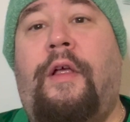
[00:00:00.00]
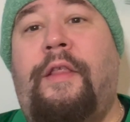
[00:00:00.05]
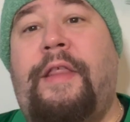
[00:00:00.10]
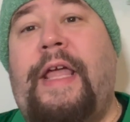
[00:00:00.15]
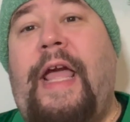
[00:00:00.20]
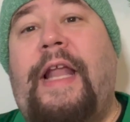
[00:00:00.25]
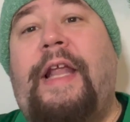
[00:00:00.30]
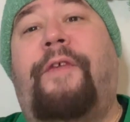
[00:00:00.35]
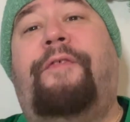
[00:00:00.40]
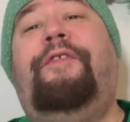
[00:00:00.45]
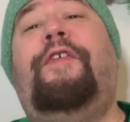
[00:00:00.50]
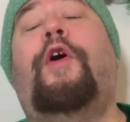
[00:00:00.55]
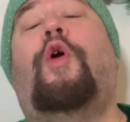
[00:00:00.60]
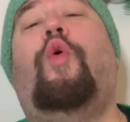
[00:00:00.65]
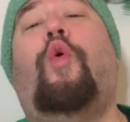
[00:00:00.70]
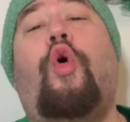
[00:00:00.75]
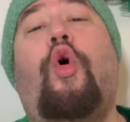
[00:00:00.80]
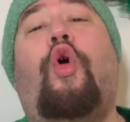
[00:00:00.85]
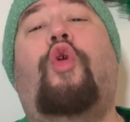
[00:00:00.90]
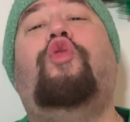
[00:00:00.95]
The
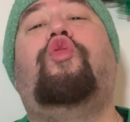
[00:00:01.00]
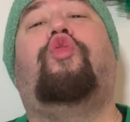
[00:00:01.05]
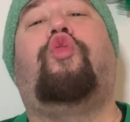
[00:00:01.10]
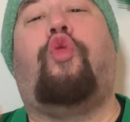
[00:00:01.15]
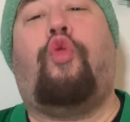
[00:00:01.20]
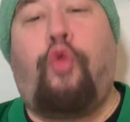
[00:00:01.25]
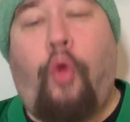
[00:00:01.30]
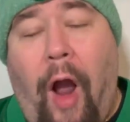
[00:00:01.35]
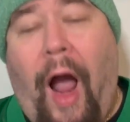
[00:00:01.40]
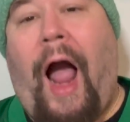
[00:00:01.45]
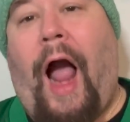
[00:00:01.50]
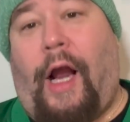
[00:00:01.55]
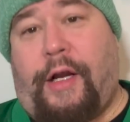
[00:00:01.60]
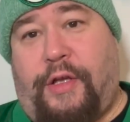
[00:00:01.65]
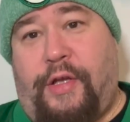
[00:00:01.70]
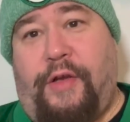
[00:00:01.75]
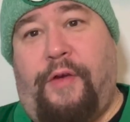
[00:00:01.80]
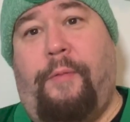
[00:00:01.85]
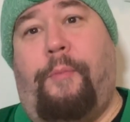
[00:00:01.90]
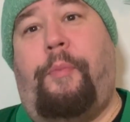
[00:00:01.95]
NFL world
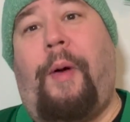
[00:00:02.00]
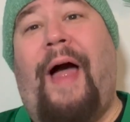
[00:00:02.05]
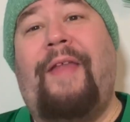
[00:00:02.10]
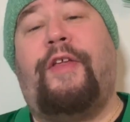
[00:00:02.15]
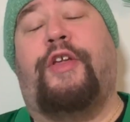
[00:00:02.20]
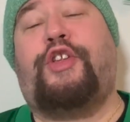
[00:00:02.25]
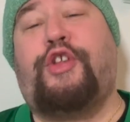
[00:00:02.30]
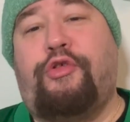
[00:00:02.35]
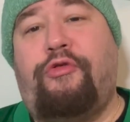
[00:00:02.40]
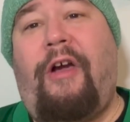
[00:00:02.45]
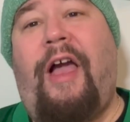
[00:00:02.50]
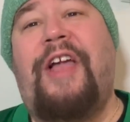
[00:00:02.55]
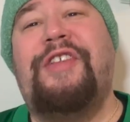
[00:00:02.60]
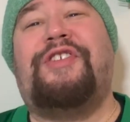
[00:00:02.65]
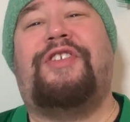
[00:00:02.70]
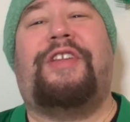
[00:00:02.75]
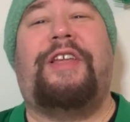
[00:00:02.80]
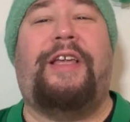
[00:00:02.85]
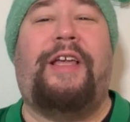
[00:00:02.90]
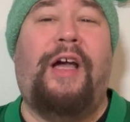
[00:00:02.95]
rocked by the
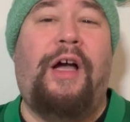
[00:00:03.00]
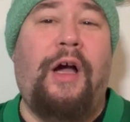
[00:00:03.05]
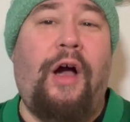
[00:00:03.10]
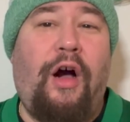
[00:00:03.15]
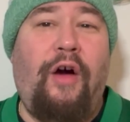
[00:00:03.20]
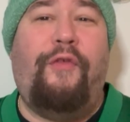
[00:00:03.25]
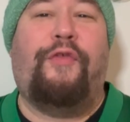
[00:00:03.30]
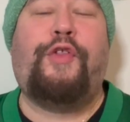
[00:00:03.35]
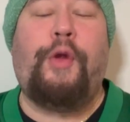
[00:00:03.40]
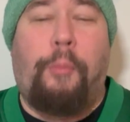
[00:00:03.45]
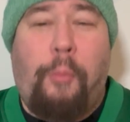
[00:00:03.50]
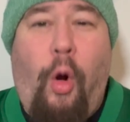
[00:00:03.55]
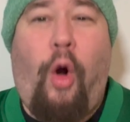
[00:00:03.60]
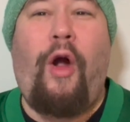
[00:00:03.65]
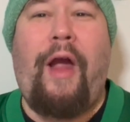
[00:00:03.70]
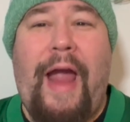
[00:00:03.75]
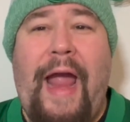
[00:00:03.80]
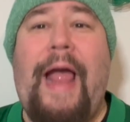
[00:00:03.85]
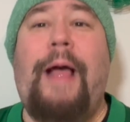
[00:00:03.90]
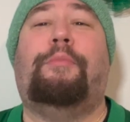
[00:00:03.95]
tragedy of
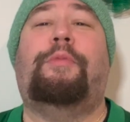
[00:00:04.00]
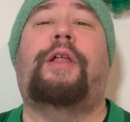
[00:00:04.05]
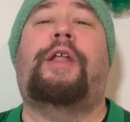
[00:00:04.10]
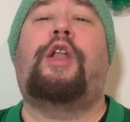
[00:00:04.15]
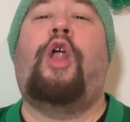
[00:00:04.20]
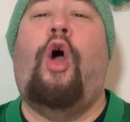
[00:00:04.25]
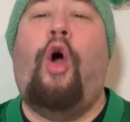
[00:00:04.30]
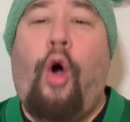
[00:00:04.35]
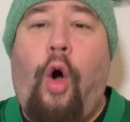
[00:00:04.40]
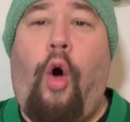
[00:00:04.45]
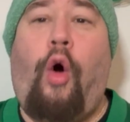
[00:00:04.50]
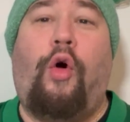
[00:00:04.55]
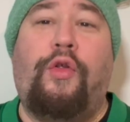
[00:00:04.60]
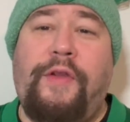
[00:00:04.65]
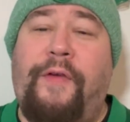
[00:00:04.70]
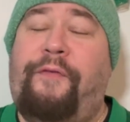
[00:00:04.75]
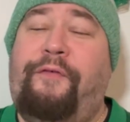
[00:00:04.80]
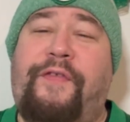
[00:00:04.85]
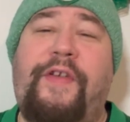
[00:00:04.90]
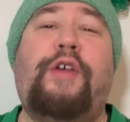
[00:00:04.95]
Damar Hamlin on
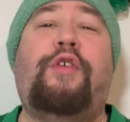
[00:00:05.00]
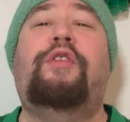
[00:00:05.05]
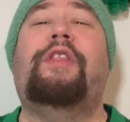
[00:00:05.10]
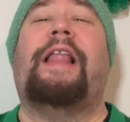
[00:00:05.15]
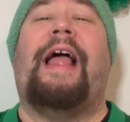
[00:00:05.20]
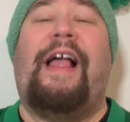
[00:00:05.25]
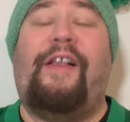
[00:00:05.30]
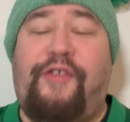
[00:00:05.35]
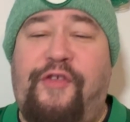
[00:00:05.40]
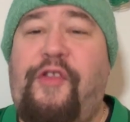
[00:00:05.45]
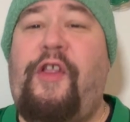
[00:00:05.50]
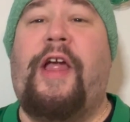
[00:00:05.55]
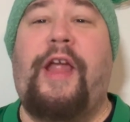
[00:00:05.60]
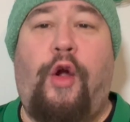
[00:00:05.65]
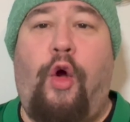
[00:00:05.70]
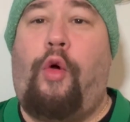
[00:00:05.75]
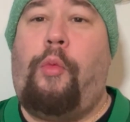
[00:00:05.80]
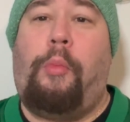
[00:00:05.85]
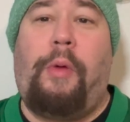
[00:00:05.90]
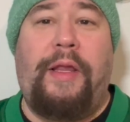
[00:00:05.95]
the field last night
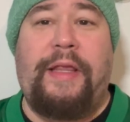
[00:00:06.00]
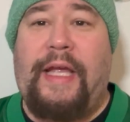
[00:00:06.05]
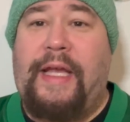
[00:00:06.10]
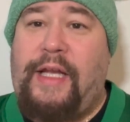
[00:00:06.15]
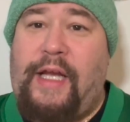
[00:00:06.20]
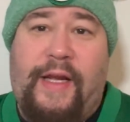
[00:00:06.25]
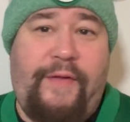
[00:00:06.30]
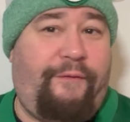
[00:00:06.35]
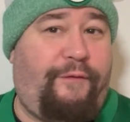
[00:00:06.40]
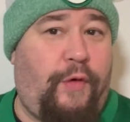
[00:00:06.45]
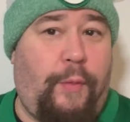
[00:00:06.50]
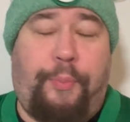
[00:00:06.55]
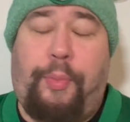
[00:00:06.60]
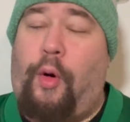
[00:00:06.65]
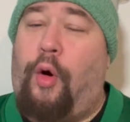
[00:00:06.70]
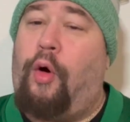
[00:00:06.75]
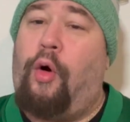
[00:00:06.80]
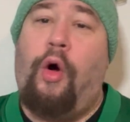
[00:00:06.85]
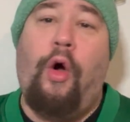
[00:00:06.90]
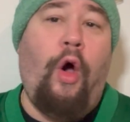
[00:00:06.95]
on Monday Night
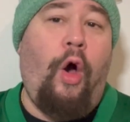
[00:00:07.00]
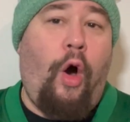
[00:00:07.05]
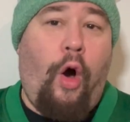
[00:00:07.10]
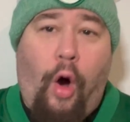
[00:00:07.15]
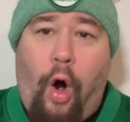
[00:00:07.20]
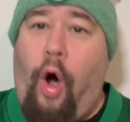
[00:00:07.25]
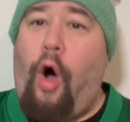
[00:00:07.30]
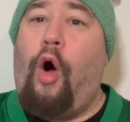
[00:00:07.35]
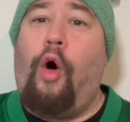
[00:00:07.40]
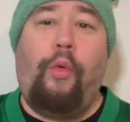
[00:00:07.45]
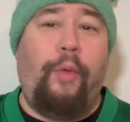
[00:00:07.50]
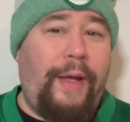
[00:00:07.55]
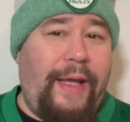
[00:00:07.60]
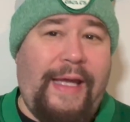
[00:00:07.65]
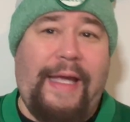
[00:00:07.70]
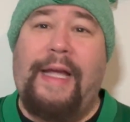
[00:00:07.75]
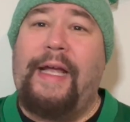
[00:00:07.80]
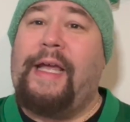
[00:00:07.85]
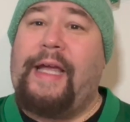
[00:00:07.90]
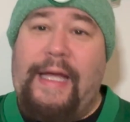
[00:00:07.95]
Football. All we
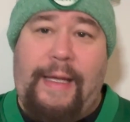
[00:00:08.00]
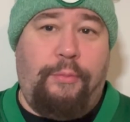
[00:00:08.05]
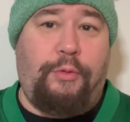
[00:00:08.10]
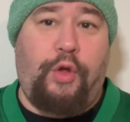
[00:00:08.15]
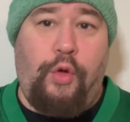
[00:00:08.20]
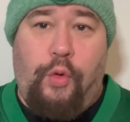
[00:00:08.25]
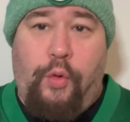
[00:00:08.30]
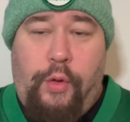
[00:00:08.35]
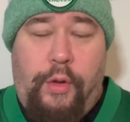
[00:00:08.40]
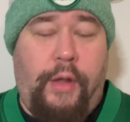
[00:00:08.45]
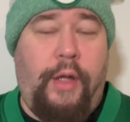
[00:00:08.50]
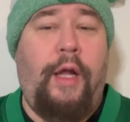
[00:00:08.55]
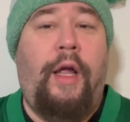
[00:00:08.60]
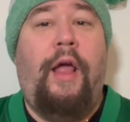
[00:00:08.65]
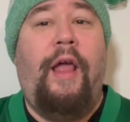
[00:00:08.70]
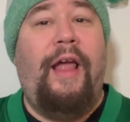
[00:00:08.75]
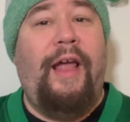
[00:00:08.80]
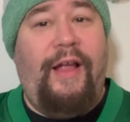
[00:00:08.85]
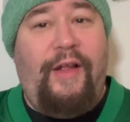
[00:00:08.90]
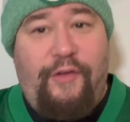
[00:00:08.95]
can keep doing
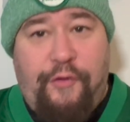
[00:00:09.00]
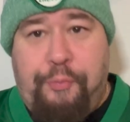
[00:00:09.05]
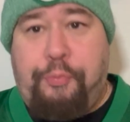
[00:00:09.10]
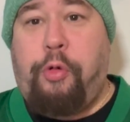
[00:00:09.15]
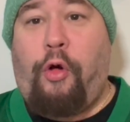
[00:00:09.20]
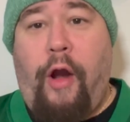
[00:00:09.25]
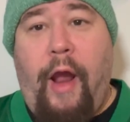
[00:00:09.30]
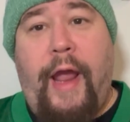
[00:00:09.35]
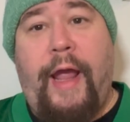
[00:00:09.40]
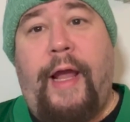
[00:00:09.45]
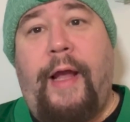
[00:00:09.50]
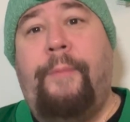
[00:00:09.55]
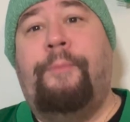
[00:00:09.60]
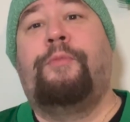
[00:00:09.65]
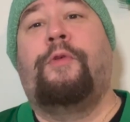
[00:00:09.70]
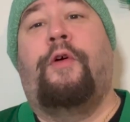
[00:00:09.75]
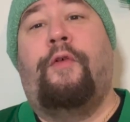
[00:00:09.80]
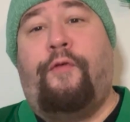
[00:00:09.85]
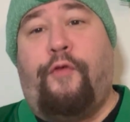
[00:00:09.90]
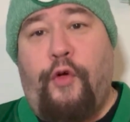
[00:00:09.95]
is praying
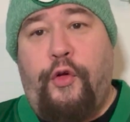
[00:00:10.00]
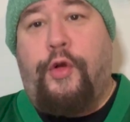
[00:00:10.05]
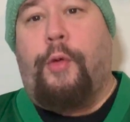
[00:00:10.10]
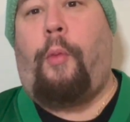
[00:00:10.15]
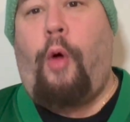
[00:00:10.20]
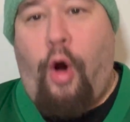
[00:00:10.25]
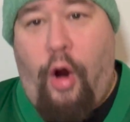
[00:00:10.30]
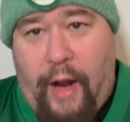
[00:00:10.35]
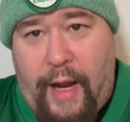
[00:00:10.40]
for Damar